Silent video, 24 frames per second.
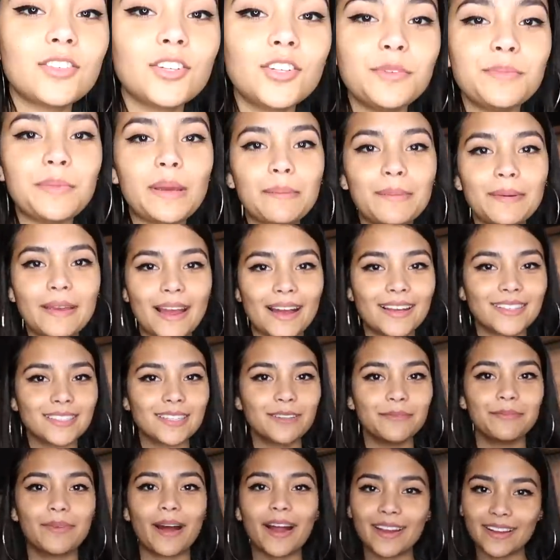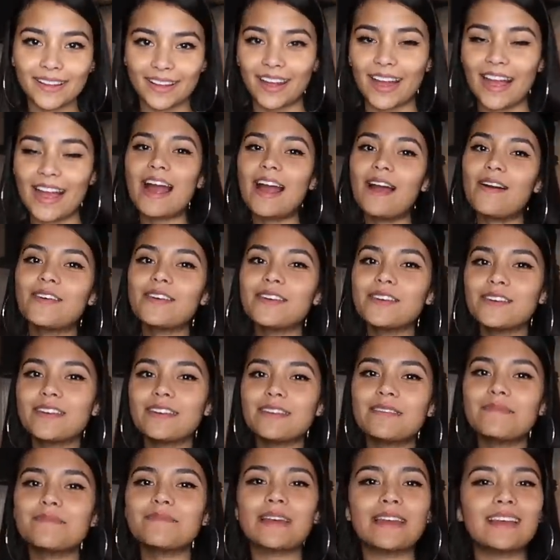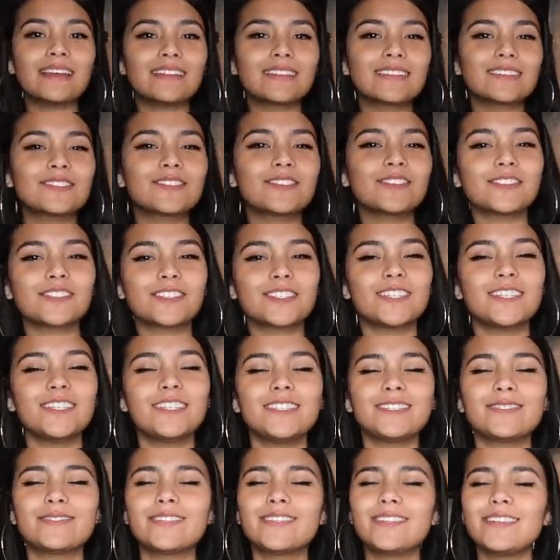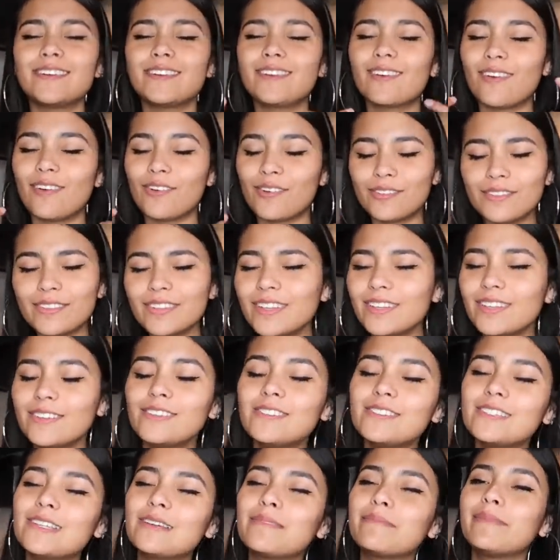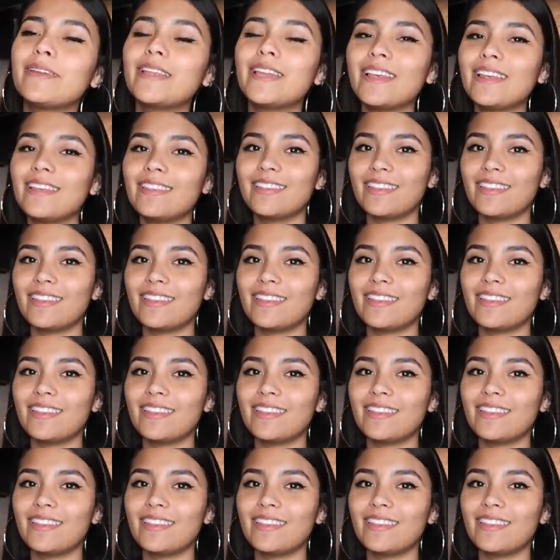So you may be asking, Maya, how are you gonna make this grilled cheese when you're only using mini